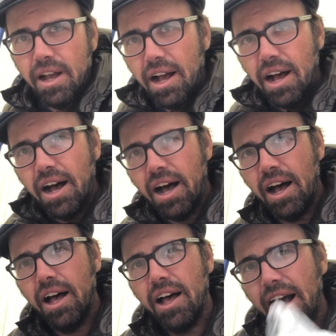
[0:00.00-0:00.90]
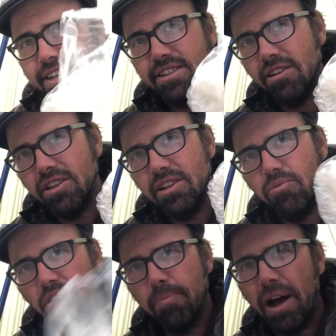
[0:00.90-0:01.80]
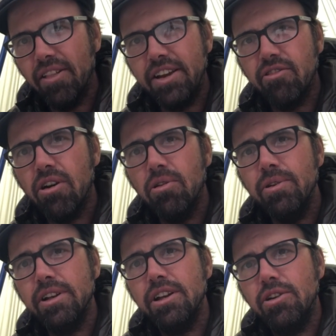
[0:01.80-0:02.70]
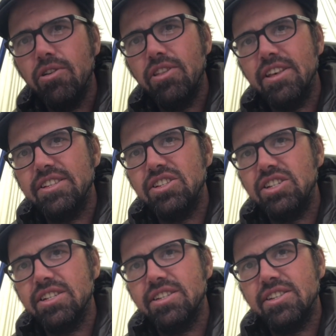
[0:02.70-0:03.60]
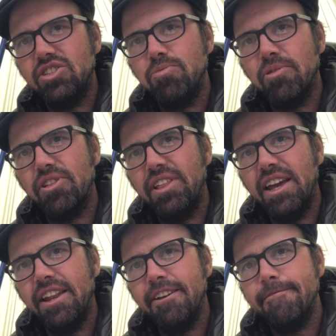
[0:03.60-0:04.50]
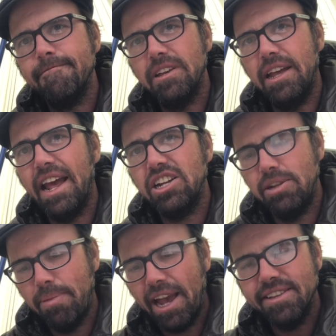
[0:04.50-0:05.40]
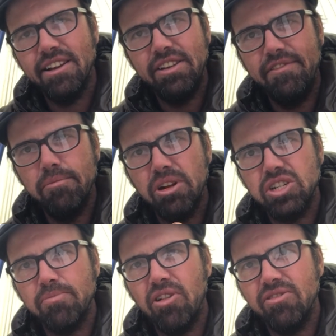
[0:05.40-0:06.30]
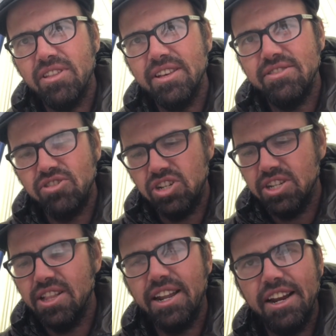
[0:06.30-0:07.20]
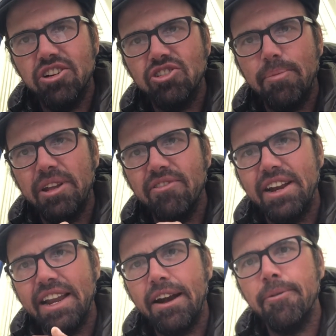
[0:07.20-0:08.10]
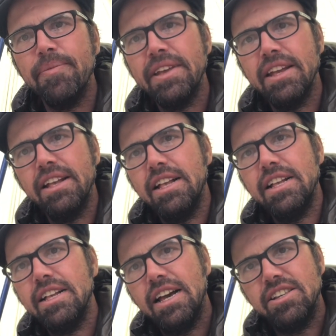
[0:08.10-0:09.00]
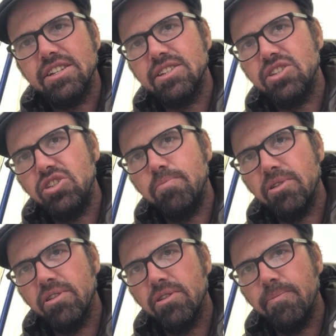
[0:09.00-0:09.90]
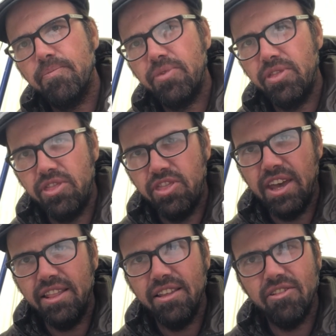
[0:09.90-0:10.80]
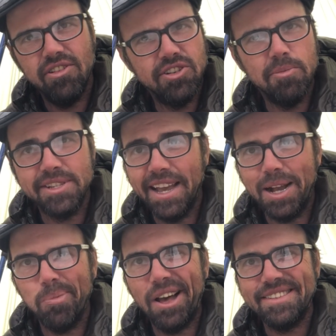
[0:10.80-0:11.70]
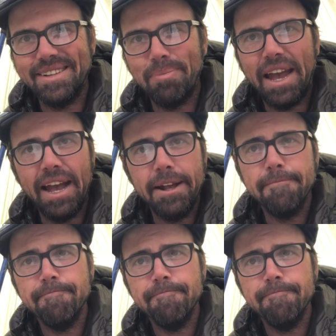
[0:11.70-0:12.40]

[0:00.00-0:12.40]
I started with Polycro. This is just a super thin, it actually packs down even much smaller than this. There's just a lot of air trapped in it right now. It's just a super thin little, it's almost like a plastic bag.